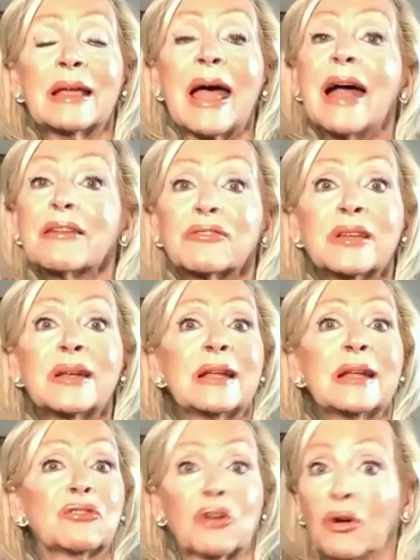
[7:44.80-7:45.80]
acted
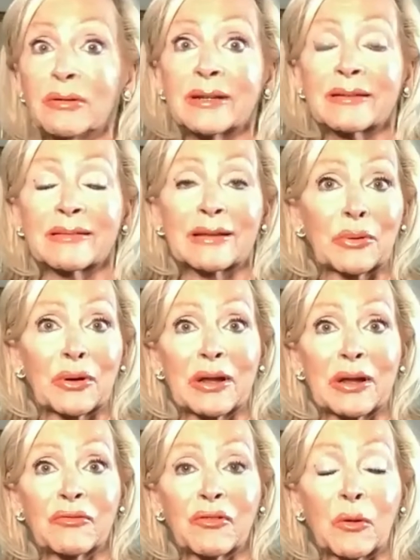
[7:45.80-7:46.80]
and told us they were
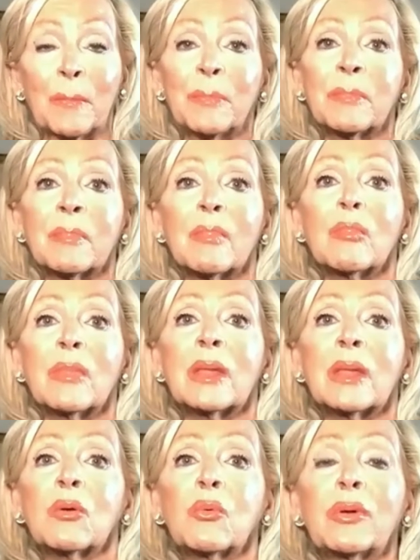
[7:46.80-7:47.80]
grateful.
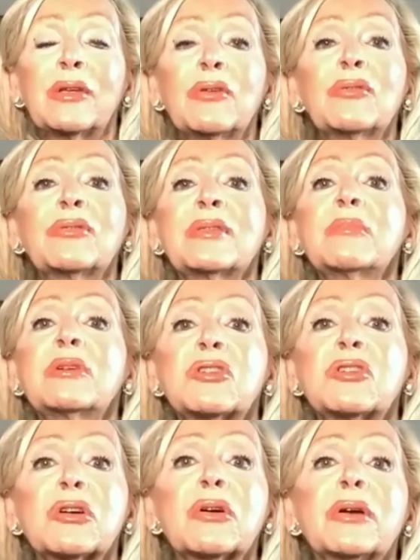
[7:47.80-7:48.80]
We used the
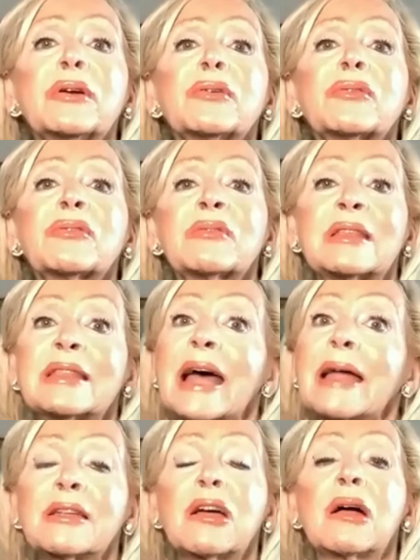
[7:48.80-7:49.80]
materials at
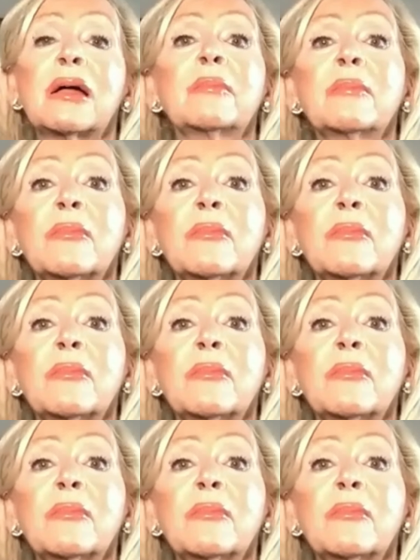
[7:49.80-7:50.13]
that time